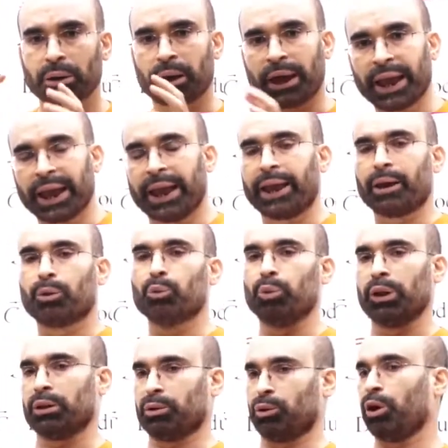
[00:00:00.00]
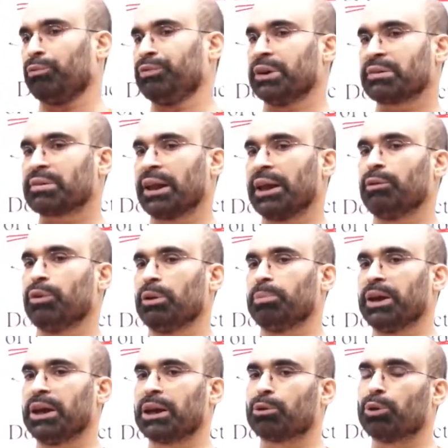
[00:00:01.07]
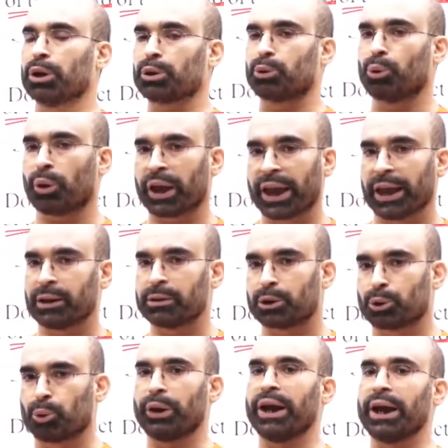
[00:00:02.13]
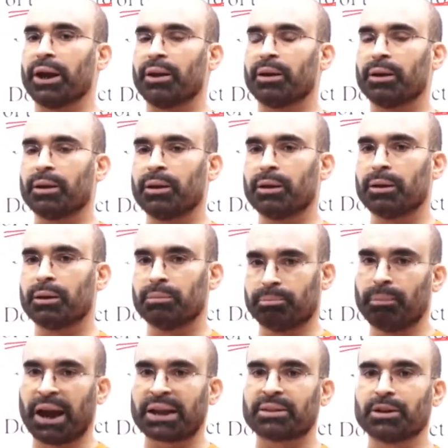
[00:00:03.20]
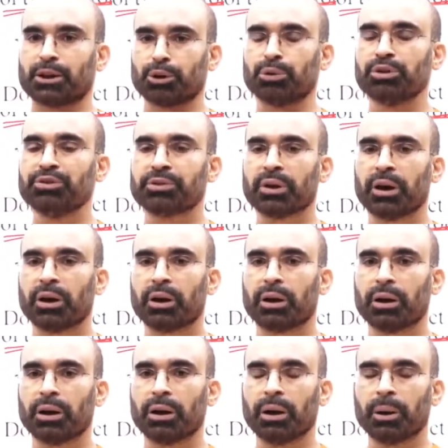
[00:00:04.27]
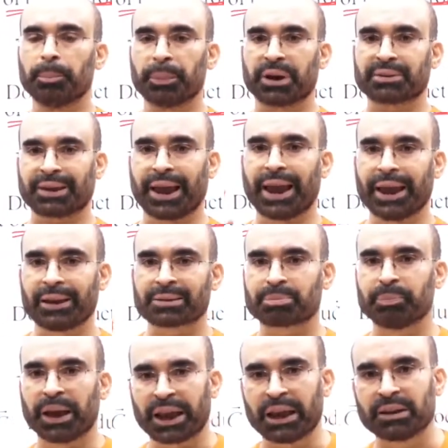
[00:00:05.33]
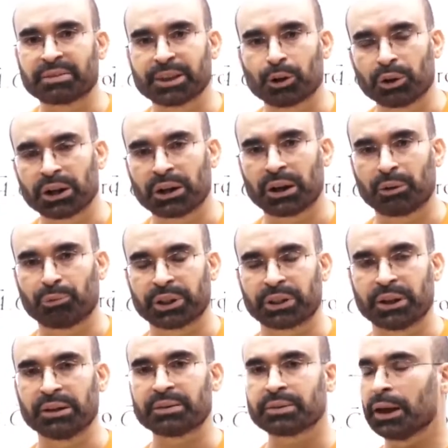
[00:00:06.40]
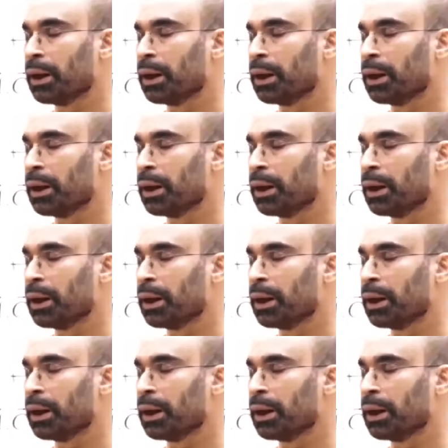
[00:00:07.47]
A will obviously be equal to A into A magnitudes, because A is making 0 degree with this.